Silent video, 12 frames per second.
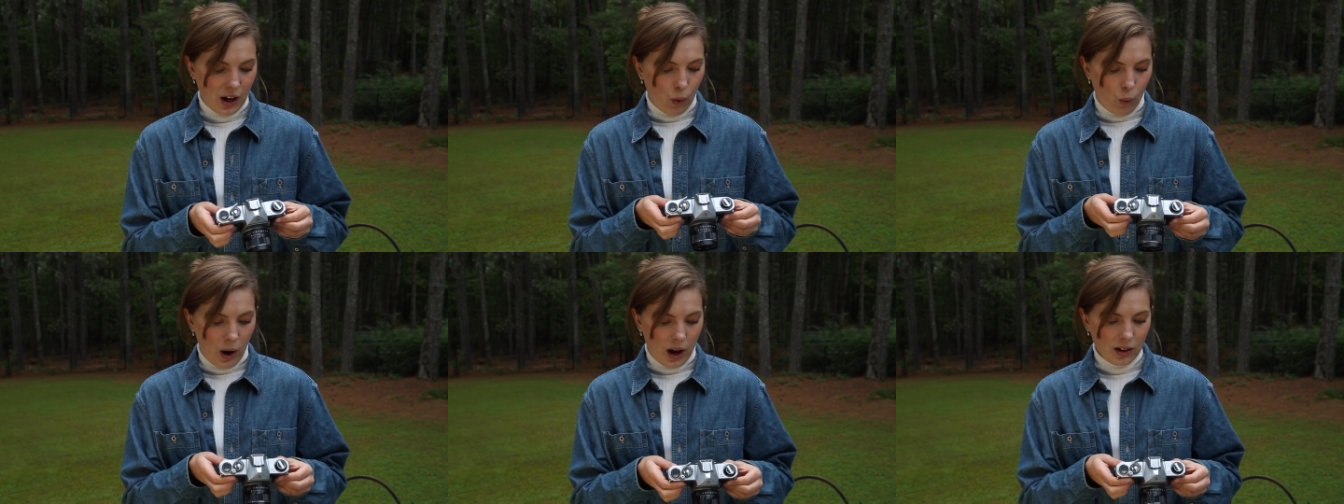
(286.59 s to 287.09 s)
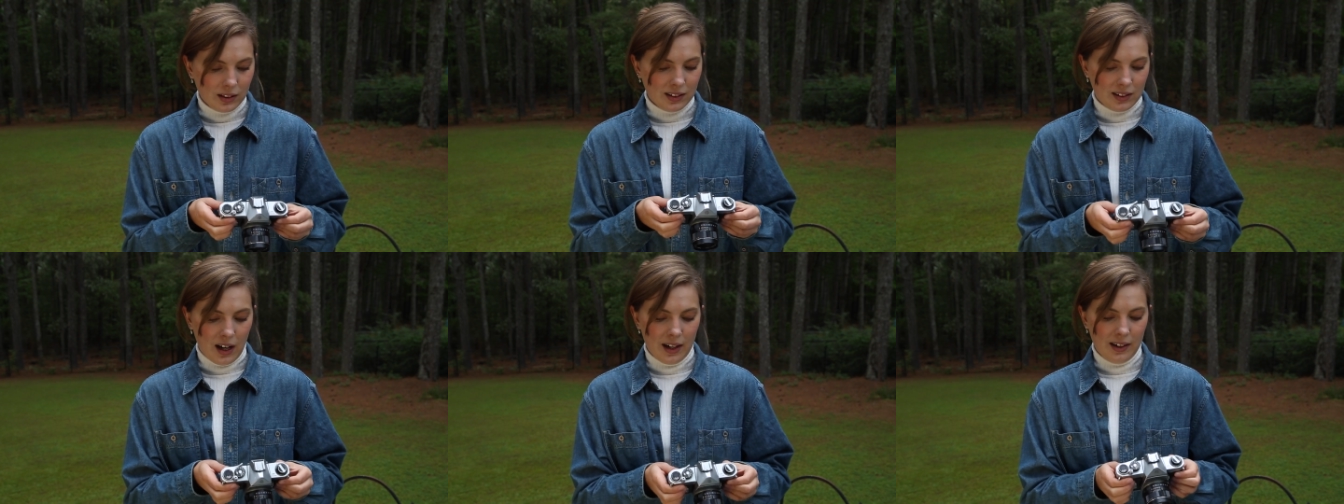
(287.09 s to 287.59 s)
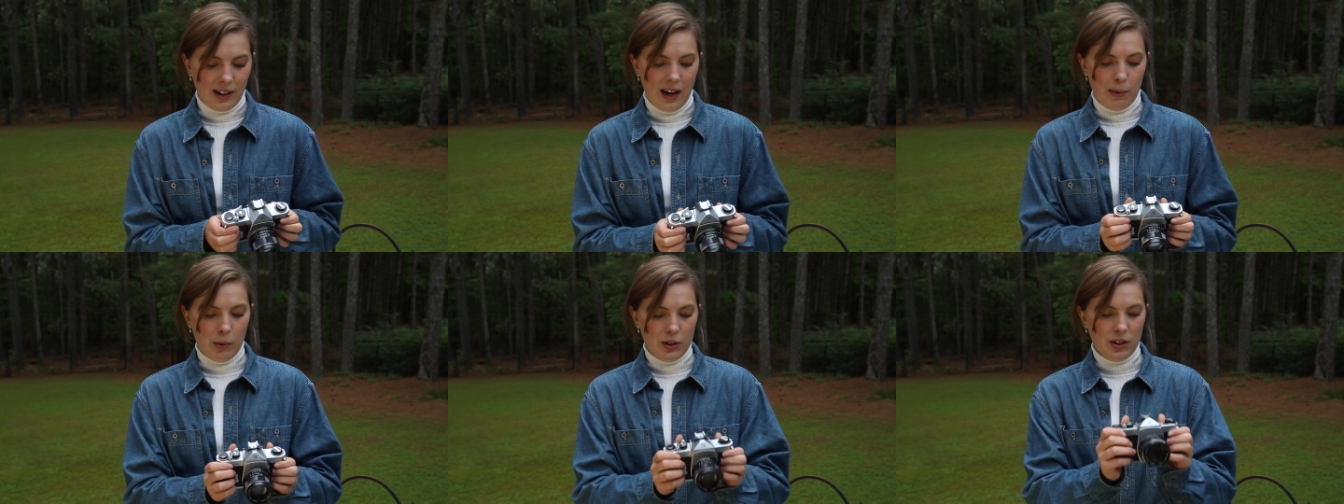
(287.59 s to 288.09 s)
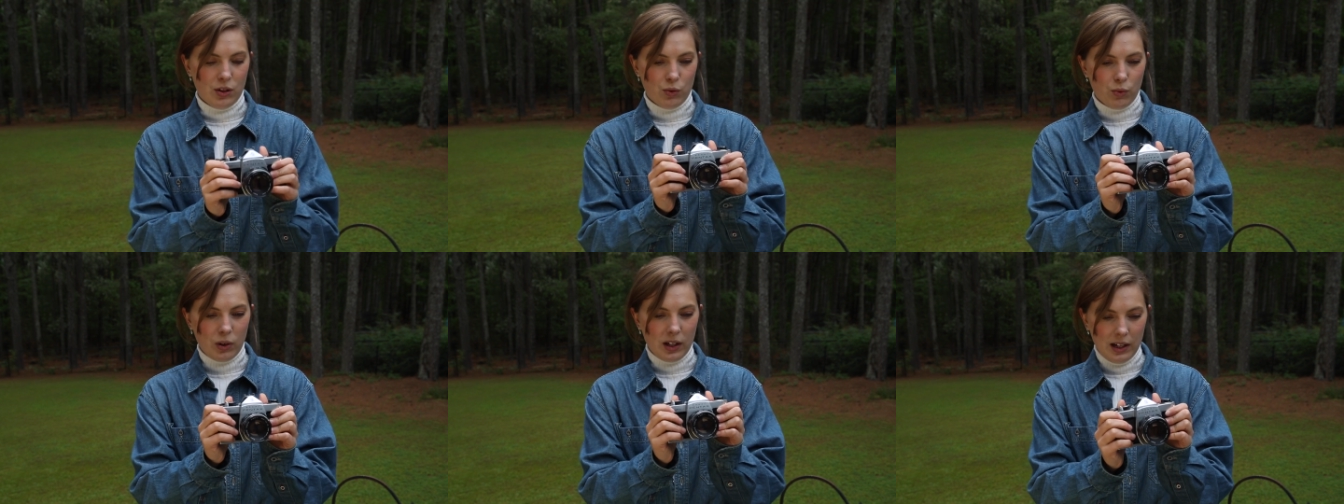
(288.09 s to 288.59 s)
a well-designed camera. So it's
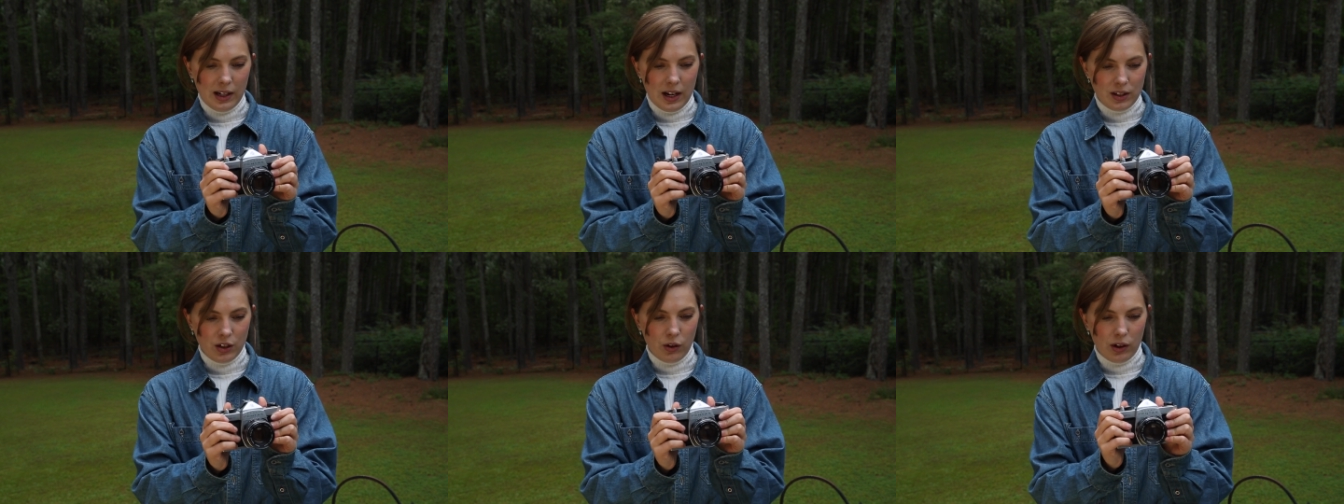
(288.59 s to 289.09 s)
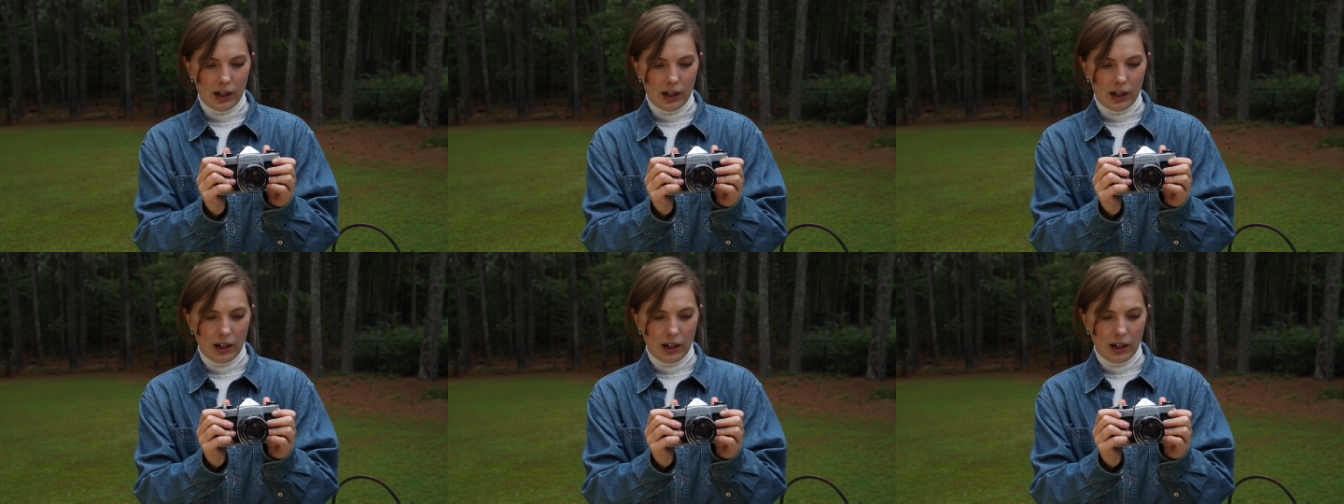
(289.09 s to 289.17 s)
really nice in your